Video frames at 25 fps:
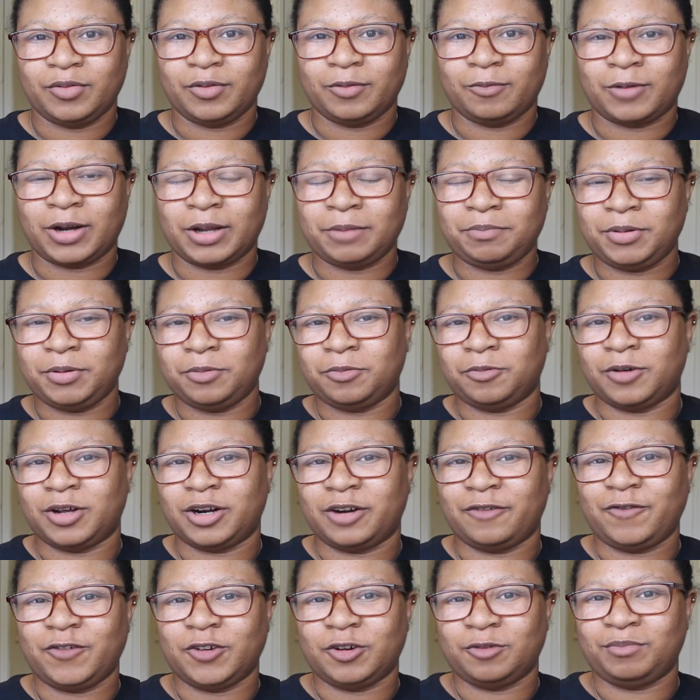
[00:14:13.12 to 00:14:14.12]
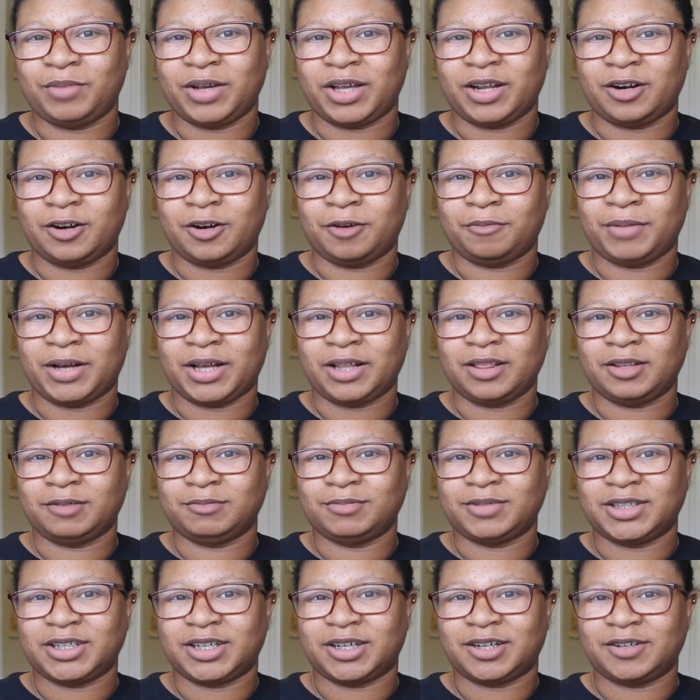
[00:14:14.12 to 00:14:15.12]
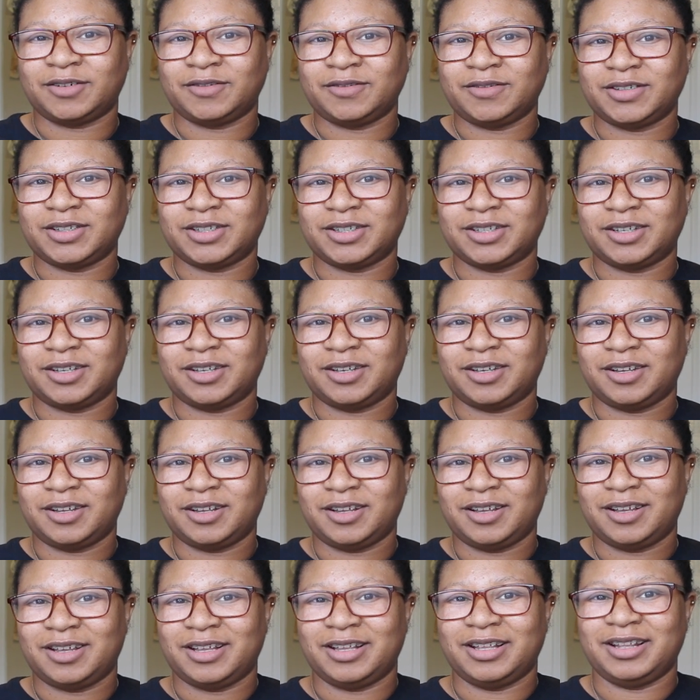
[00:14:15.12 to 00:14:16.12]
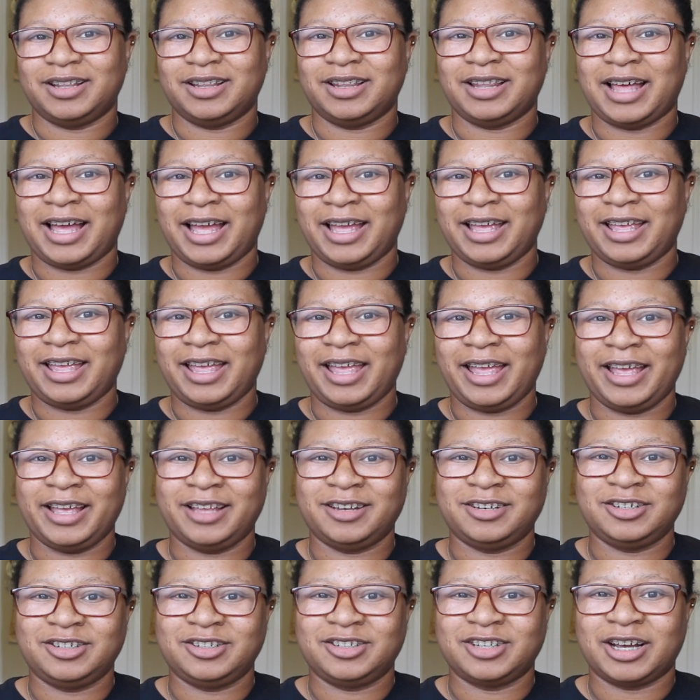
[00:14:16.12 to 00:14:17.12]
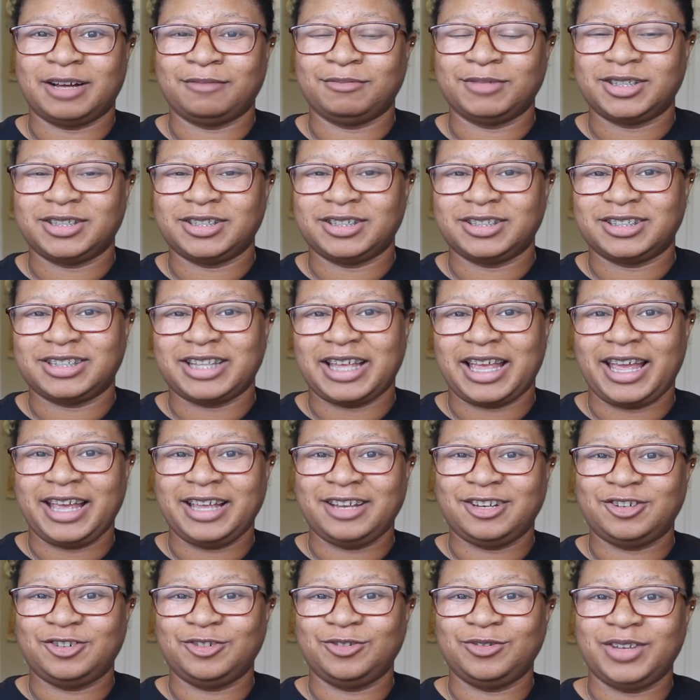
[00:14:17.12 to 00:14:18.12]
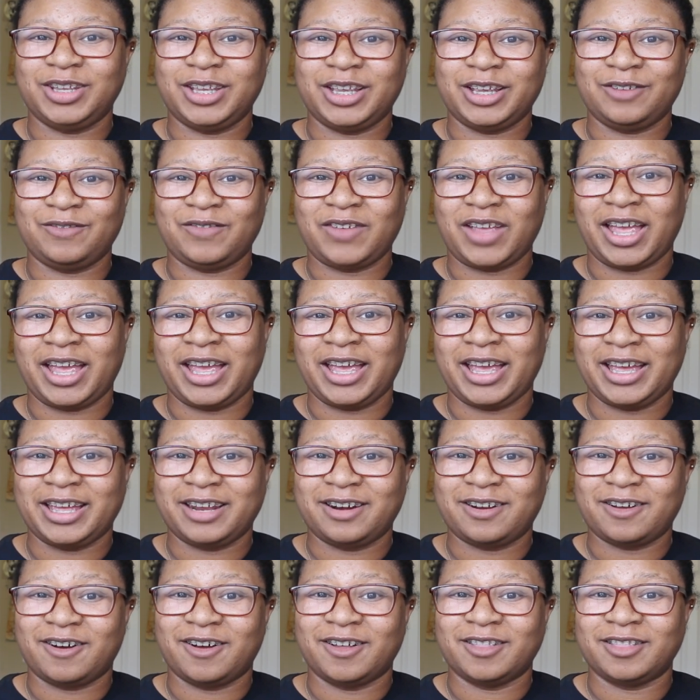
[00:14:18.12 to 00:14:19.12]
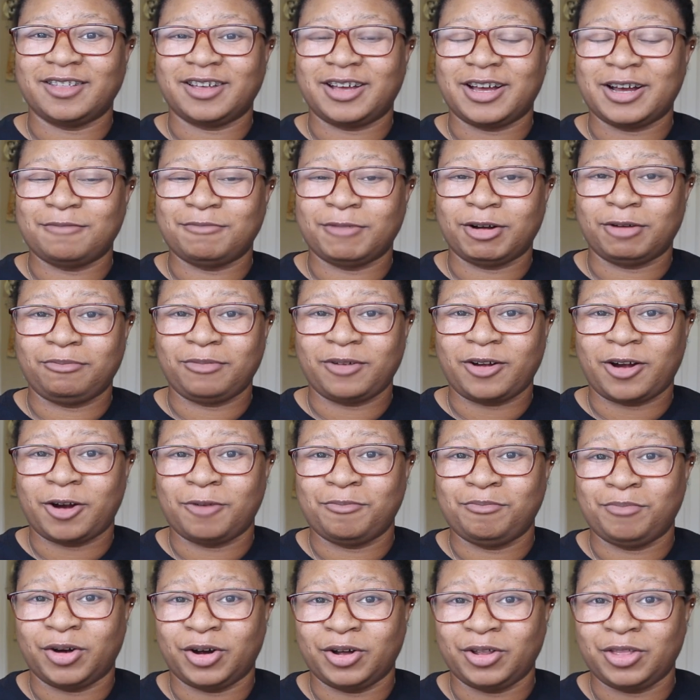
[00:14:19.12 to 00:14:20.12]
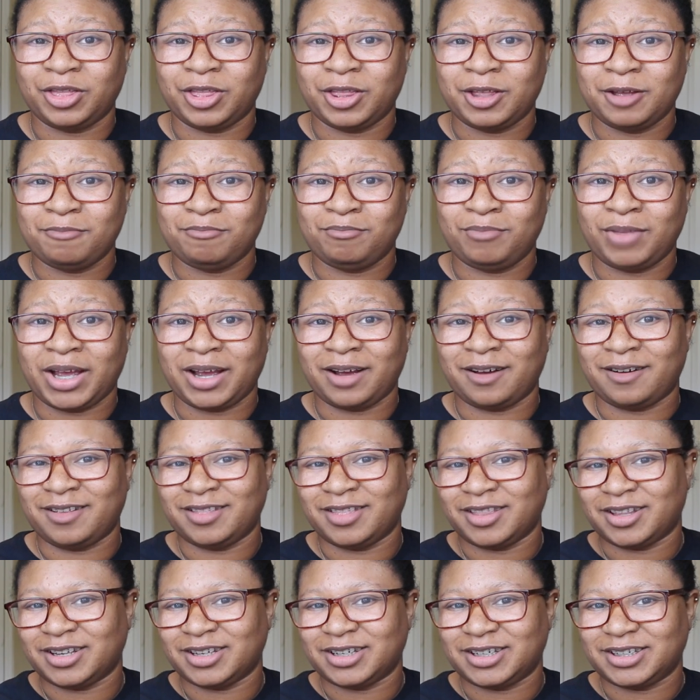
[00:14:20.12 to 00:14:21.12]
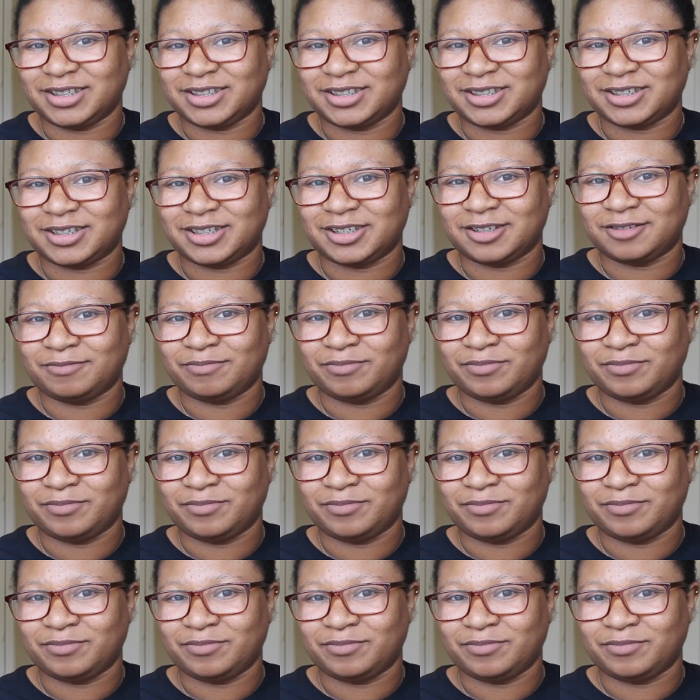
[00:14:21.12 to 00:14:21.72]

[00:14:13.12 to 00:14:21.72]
white people want to feel better about themselves. Like Angie Thomas's The Hate You Give and On the Come Up are both back on the list.